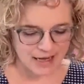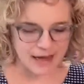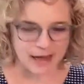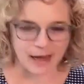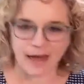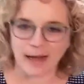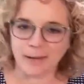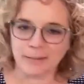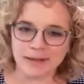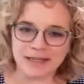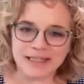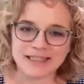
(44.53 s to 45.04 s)
Uh,
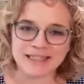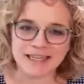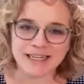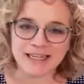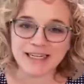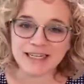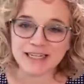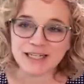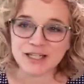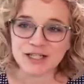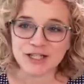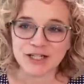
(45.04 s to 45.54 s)
I'm
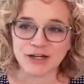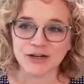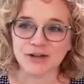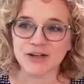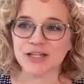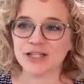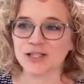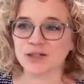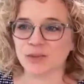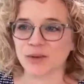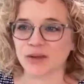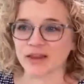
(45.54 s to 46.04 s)
excited to share
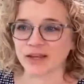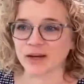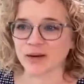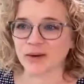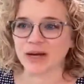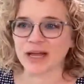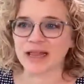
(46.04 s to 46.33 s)
this with you.